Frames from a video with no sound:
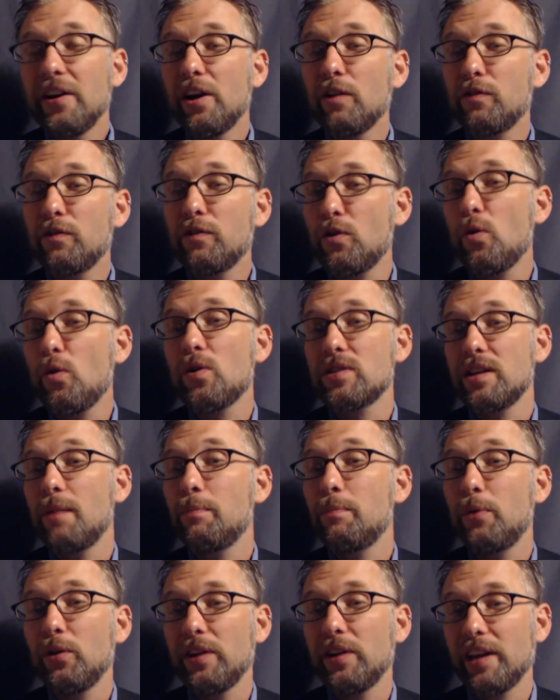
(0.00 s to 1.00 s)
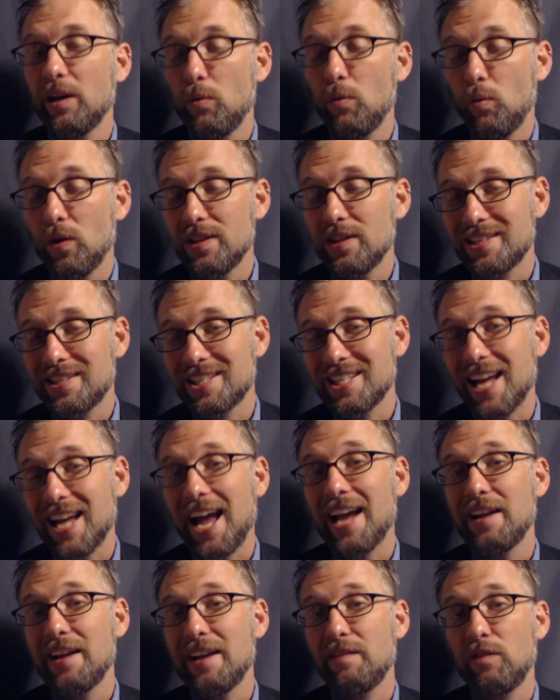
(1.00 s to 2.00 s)
Now, of course, I'm pulling at one
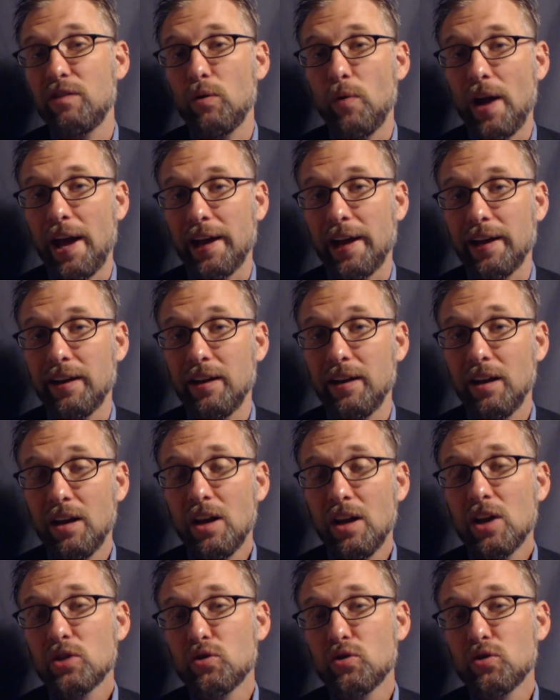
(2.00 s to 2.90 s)
side of the wagon,